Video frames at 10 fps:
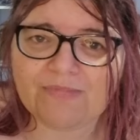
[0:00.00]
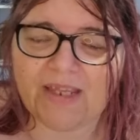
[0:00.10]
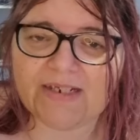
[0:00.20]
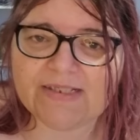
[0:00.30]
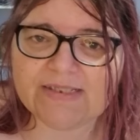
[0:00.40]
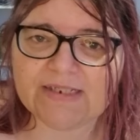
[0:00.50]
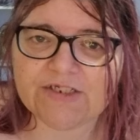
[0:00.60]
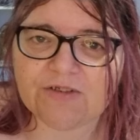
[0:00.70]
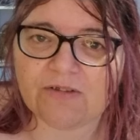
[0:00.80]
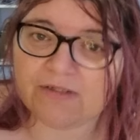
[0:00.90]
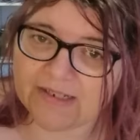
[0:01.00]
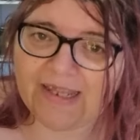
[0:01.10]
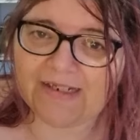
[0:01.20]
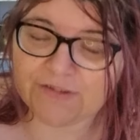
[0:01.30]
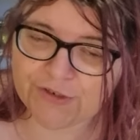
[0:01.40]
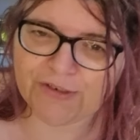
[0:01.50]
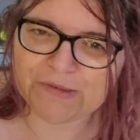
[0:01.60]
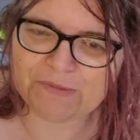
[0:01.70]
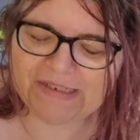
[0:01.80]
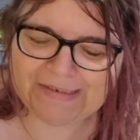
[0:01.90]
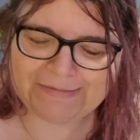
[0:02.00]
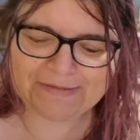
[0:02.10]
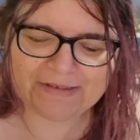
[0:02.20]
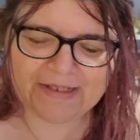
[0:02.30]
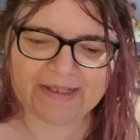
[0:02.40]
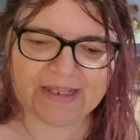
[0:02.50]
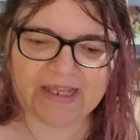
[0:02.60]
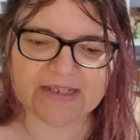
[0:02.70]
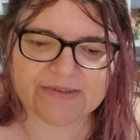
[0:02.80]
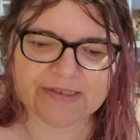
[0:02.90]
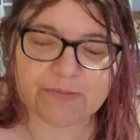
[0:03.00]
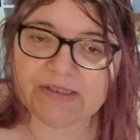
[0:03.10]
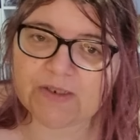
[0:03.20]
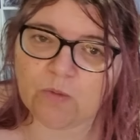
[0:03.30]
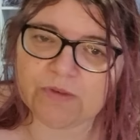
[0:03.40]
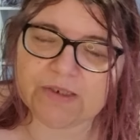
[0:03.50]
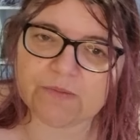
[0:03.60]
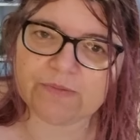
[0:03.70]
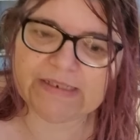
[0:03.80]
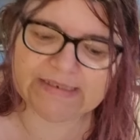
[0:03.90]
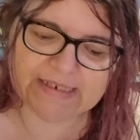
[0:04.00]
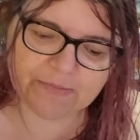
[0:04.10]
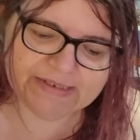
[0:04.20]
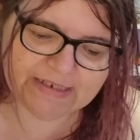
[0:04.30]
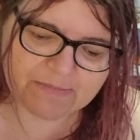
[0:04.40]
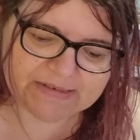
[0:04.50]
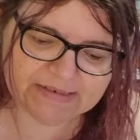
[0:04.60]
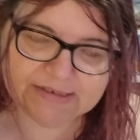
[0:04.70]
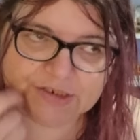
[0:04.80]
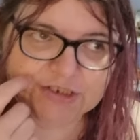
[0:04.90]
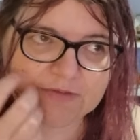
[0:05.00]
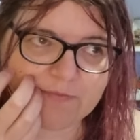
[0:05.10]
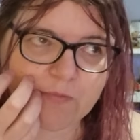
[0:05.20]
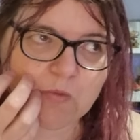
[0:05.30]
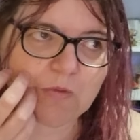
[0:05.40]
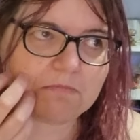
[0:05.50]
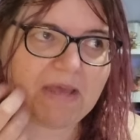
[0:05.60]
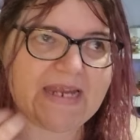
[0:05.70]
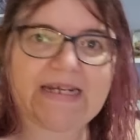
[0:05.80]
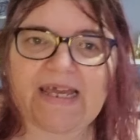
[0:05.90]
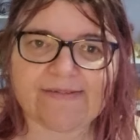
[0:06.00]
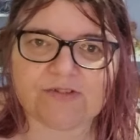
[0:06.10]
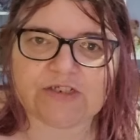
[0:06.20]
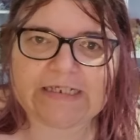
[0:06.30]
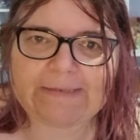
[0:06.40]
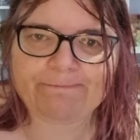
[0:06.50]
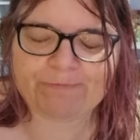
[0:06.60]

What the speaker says: it's stitched on, again, Jodyri. This one's called Confetti. It was a limited edition for May last year,